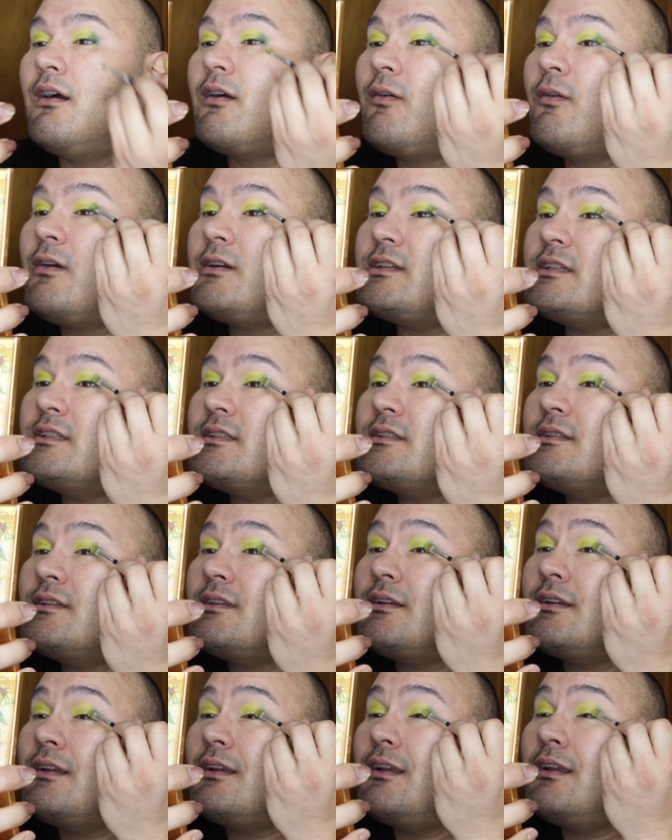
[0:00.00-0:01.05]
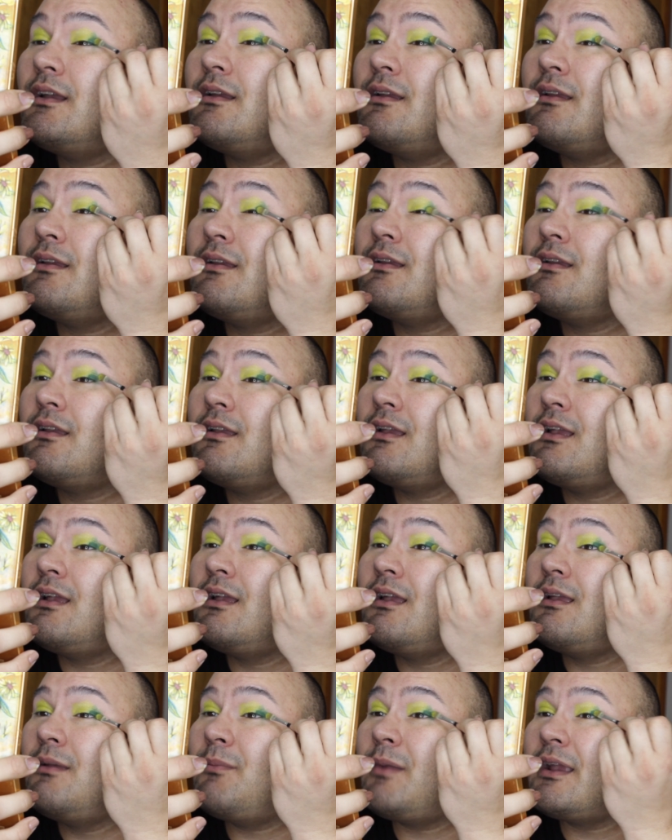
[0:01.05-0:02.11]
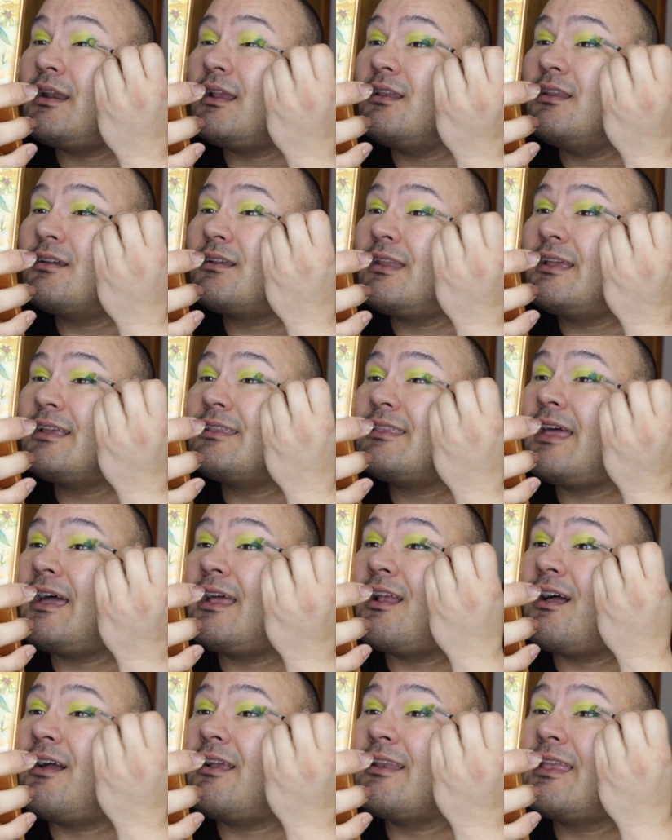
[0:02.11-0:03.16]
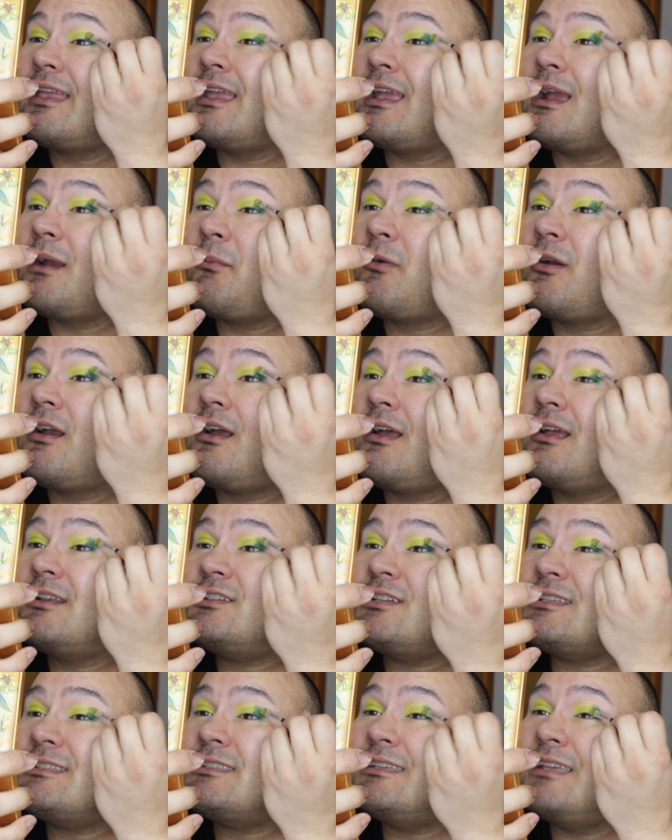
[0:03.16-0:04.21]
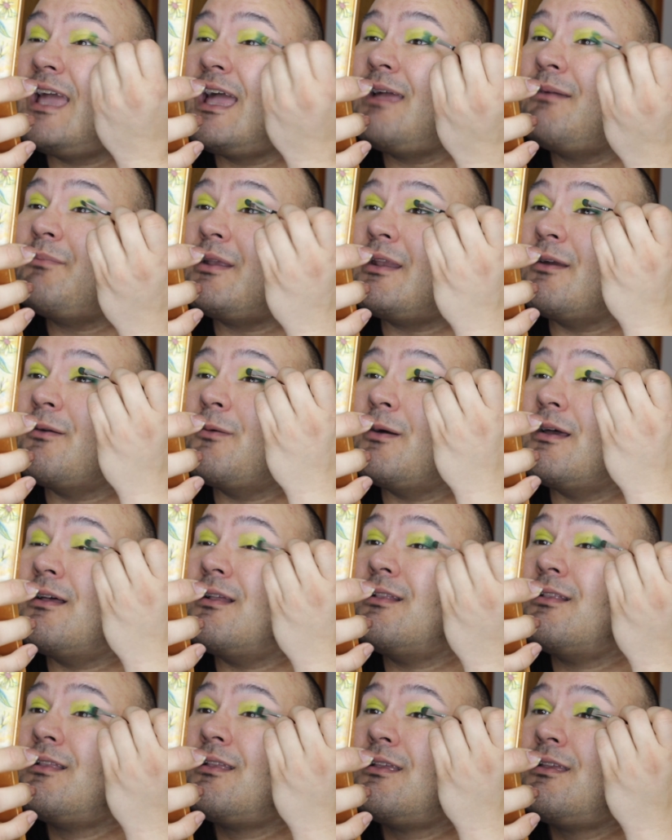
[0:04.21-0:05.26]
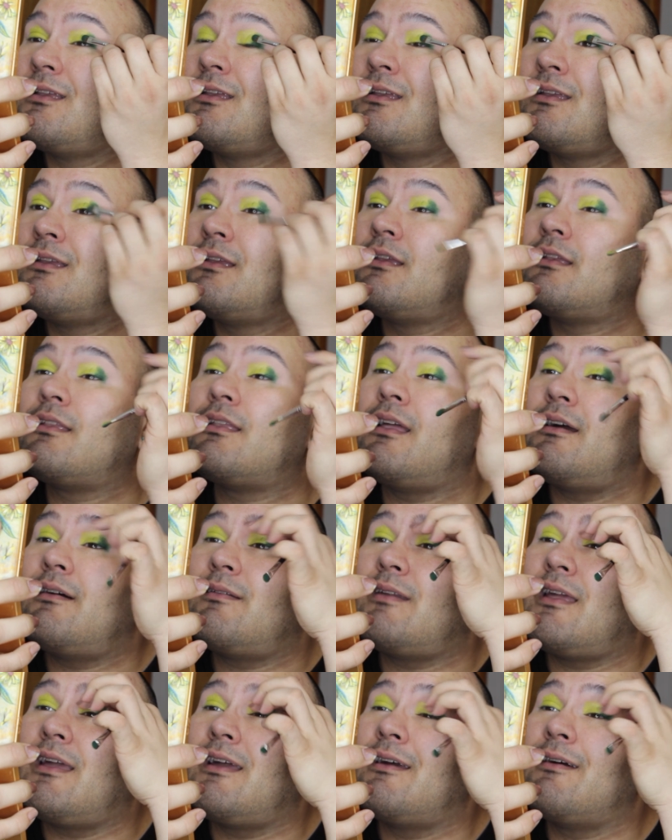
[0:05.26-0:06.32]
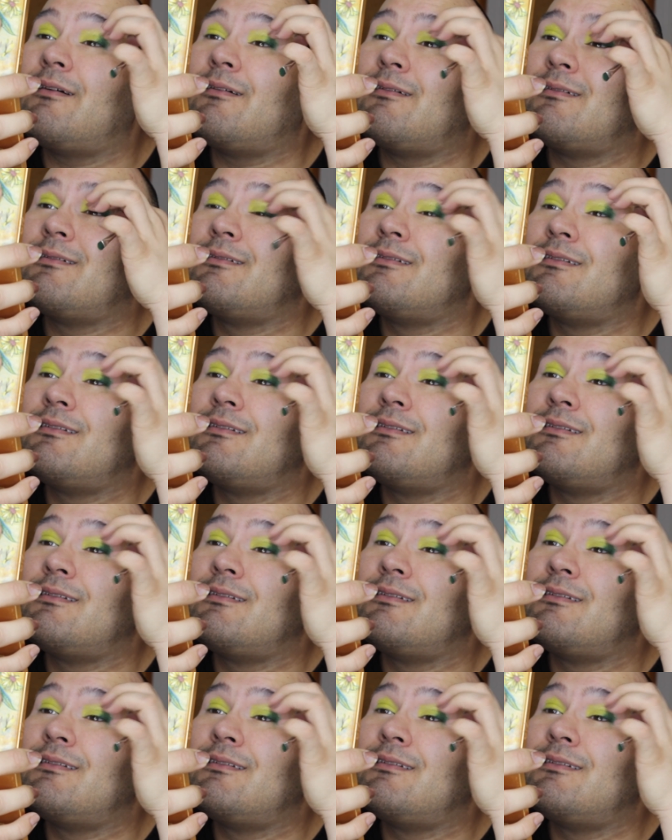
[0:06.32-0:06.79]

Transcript: gorgeous. It might not look like that on camera just yet, but it will. Oh no.